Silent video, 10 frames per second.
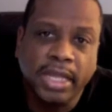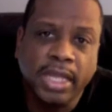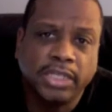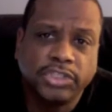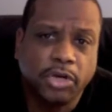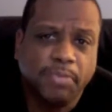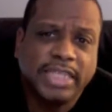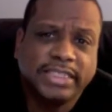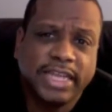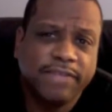So
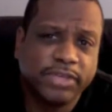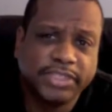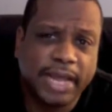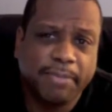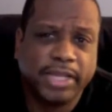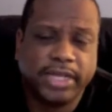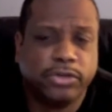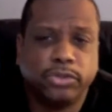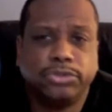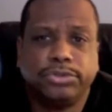let's say, for example, they
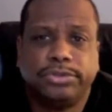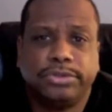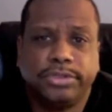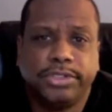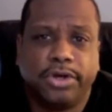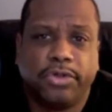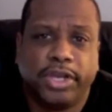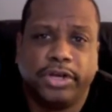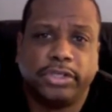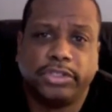do
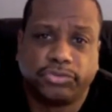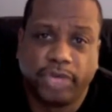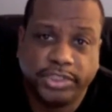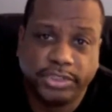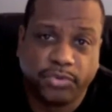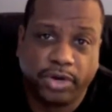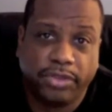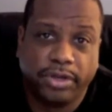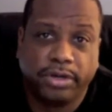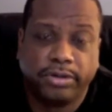their illustration where
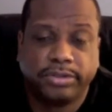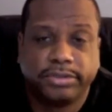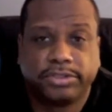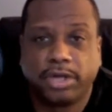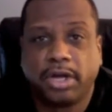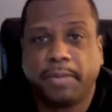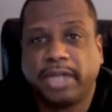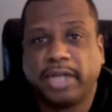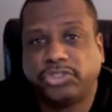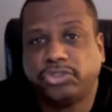they're talking
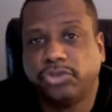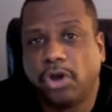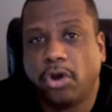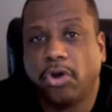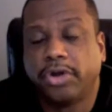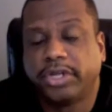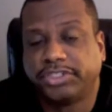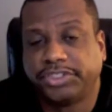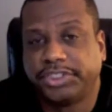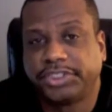about you earn
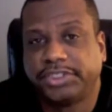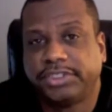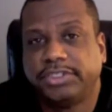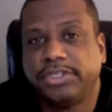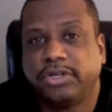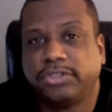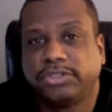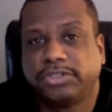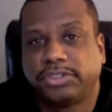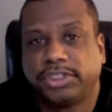
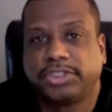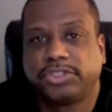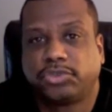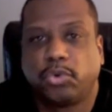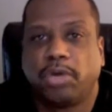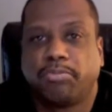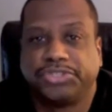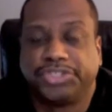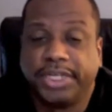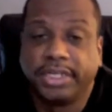
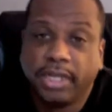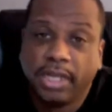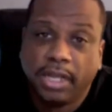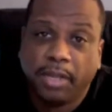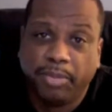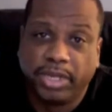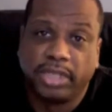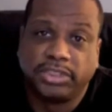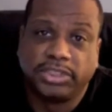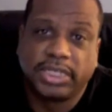12%
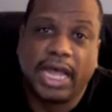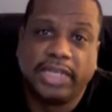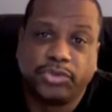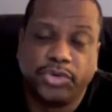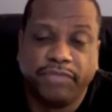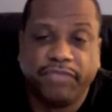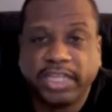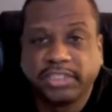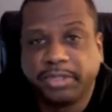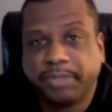because it's tied to an
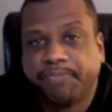investment.